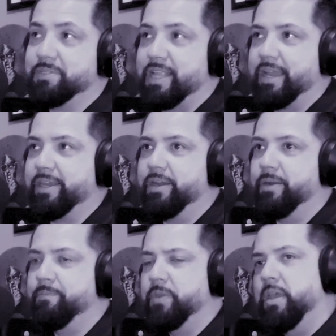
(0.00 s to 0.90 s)
slack
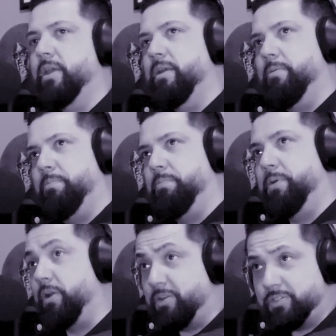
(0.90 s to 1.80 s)
here,
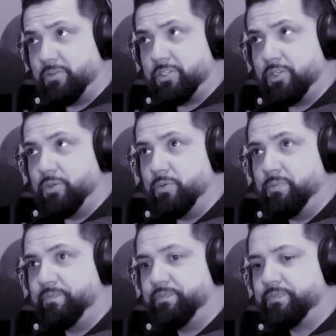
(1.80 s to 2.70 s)
but also too,